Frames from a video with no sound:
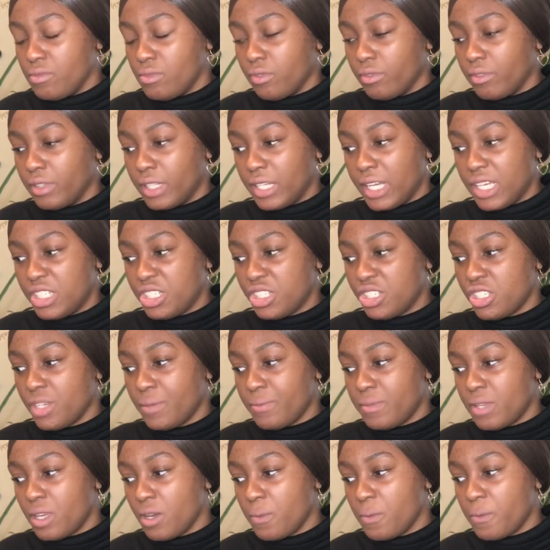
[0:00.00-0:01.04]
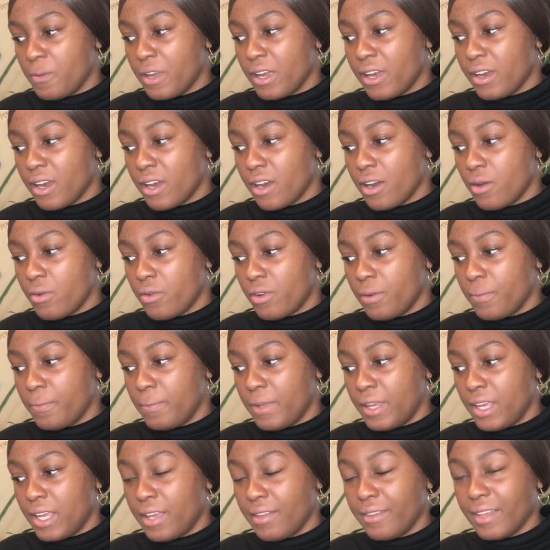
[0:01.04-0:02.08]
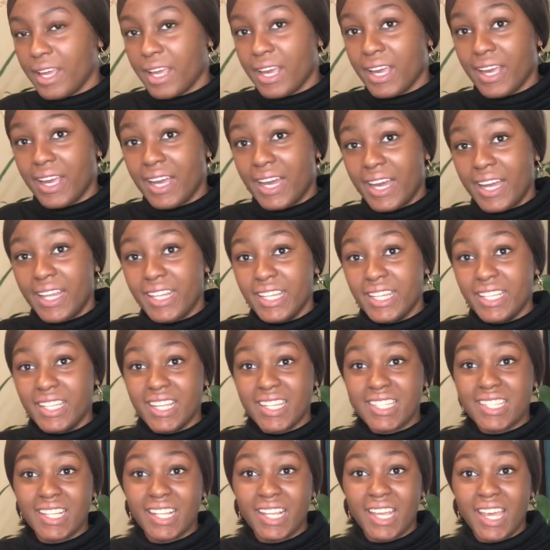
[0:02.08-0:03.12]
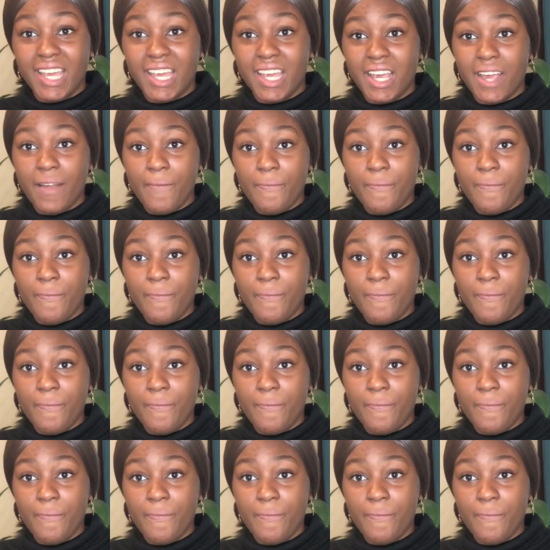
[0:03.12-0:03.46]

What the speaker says: relationship deal breaker would be like a guy that doesn't like